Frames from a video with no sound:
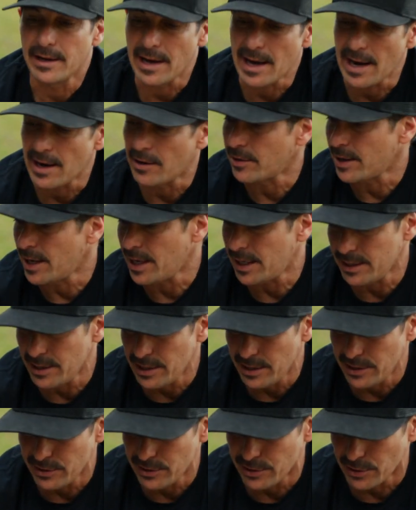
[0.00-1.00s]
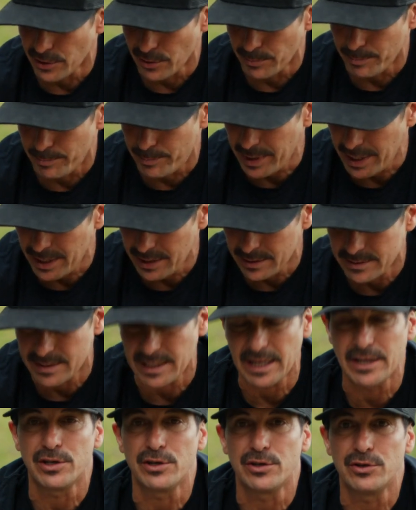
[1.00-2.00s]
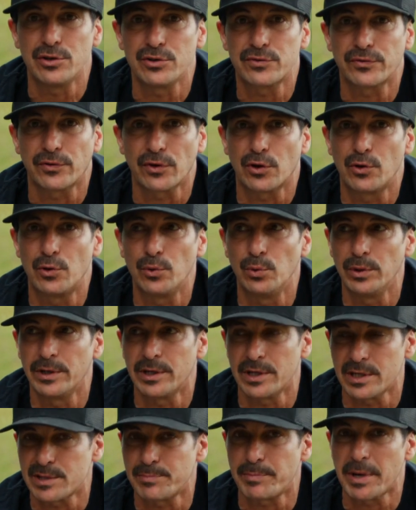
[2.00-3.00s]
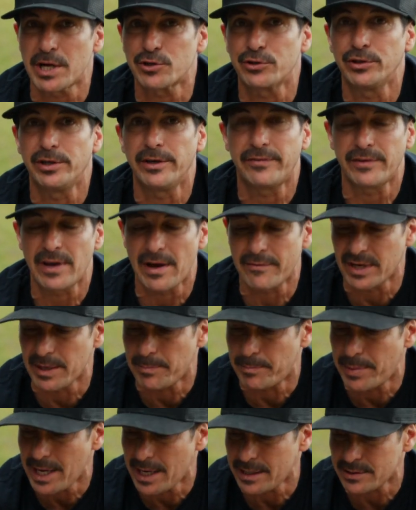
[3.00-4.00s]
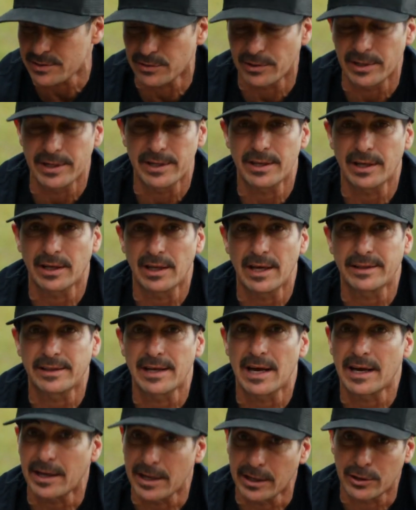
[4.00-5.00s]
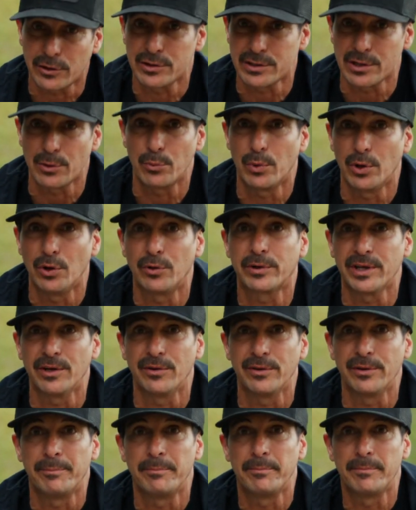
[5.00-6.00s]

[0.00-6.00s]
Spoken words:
out any of your bins that you use for coolant, especially if you have any pets or anything like that, because it will kill them.